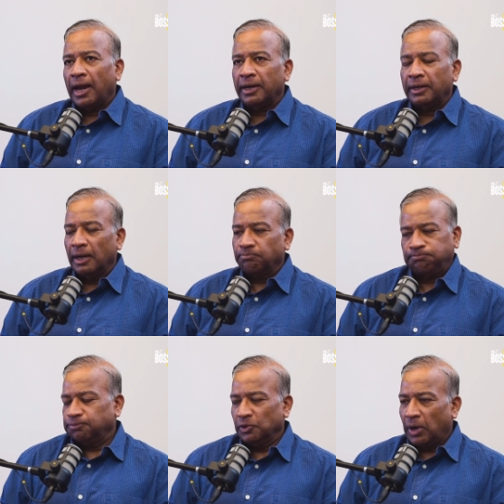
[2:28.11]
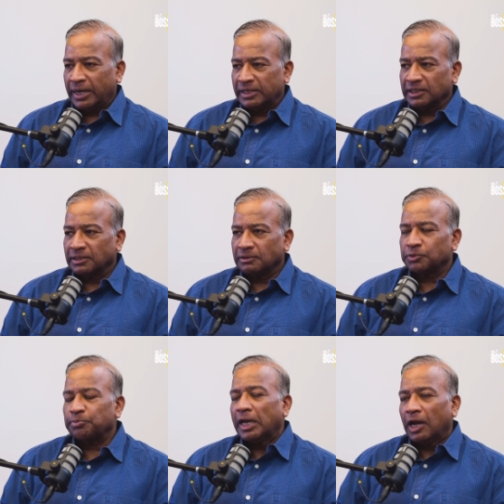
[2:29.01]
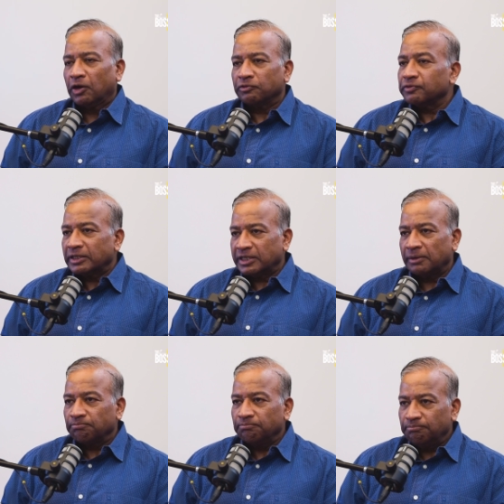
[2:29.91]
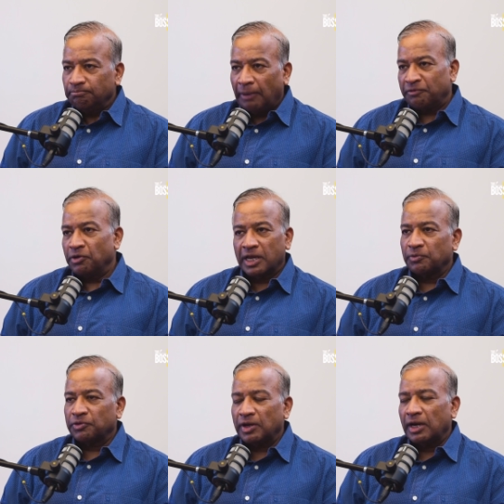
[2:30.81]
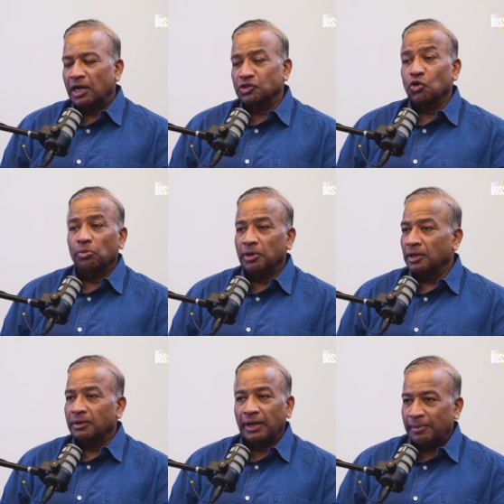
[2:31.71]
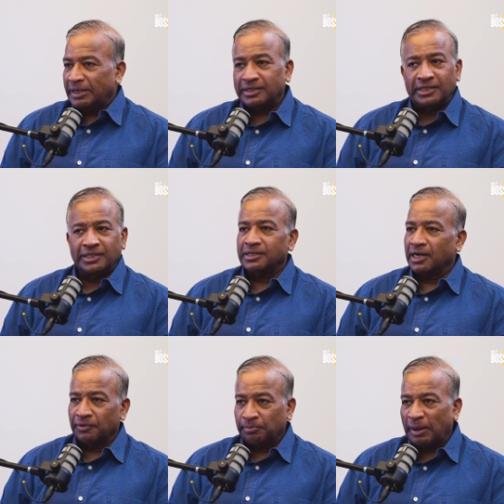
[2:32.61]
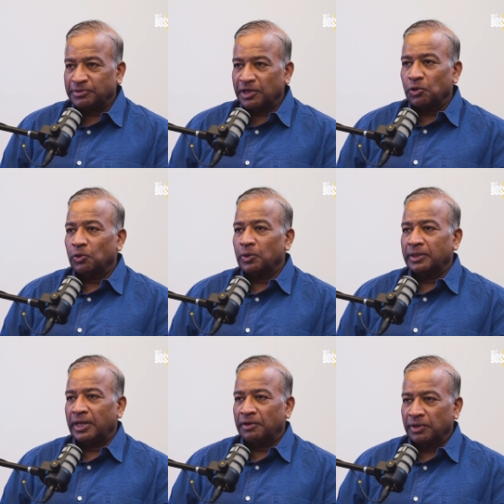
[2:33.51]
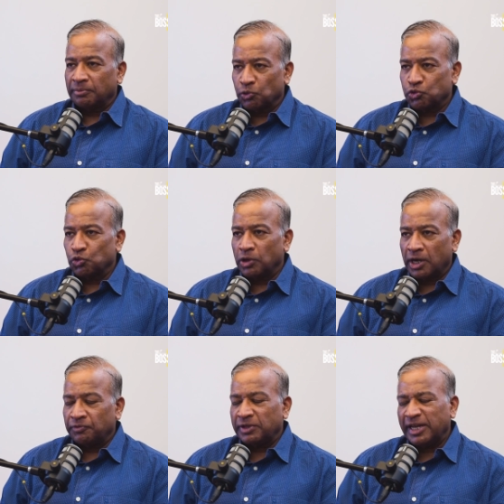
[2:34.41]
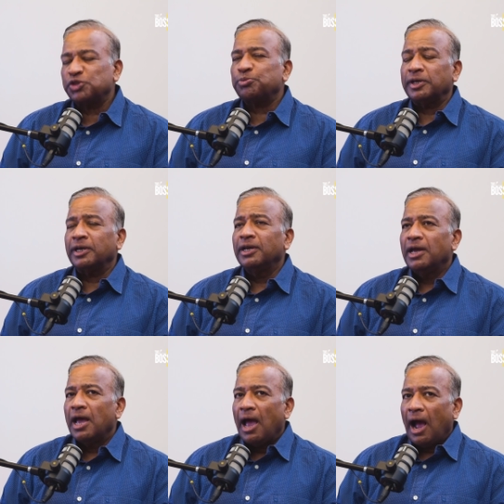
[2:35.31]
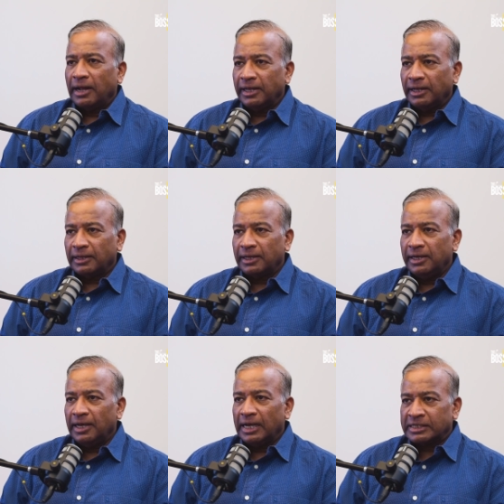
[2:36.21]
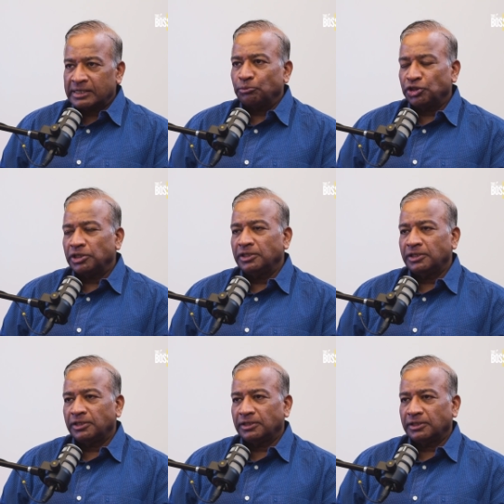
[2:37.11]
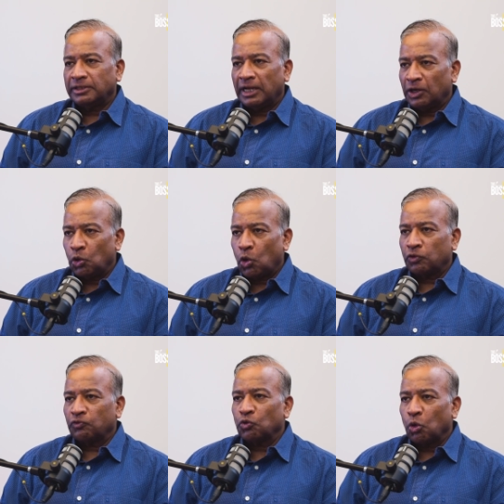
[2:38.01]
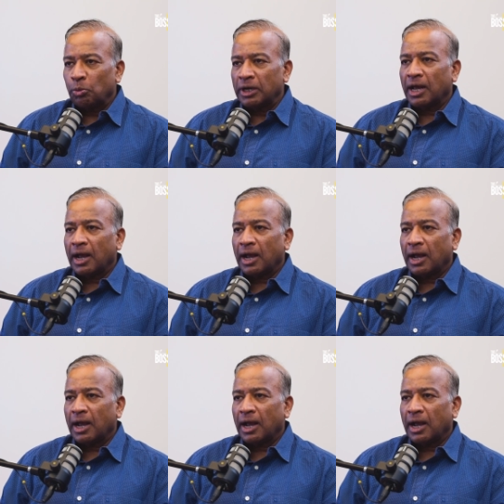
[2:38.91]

And uh, you know, I could just speak out of let's say by working with three large global MNCs, starting with PepsiCo and then with Motorola and with HP, I think the assumptions that a lot of global